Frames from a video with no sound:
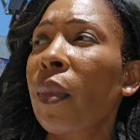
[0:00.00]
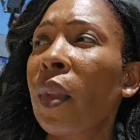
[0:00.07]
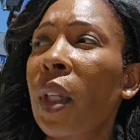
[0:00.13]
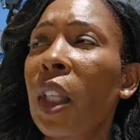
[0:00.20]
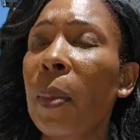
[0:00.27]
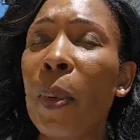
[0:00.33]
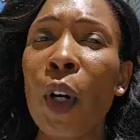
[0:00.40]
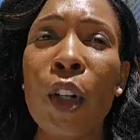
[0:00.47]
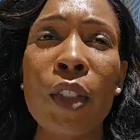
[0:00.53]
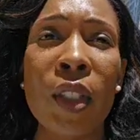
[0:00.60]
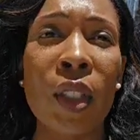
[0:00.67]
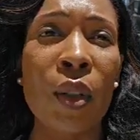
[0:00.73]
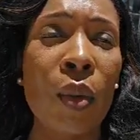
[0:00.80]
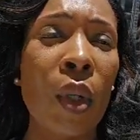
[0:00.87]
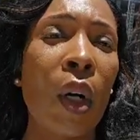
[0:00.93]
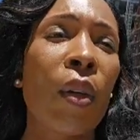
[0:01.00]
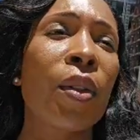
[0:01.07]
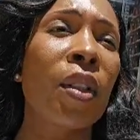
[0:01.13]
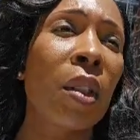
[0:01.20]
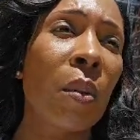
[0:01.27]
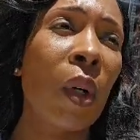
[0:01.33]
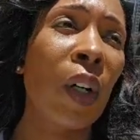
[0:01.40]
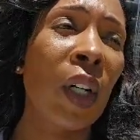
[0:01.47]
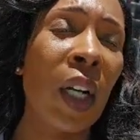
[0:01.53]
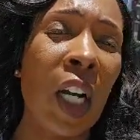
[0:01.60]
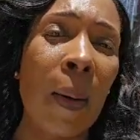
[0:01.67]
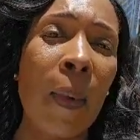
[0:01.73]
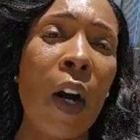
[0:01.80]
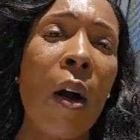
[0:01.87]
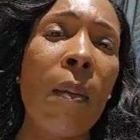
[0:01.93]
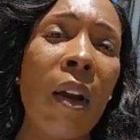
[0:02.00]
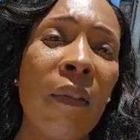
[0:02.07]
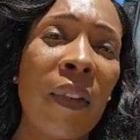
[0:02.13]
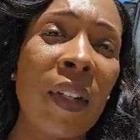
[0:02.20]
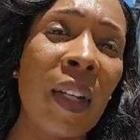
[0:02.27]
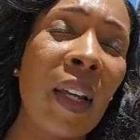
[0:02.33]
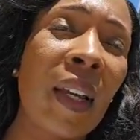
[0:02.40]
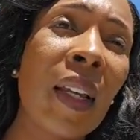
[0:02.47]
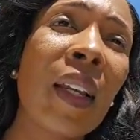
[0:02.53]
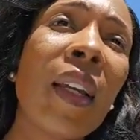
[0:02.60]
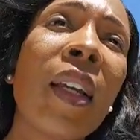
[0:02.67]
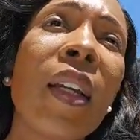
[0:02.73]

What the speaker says: the person who goes to work and come home every day,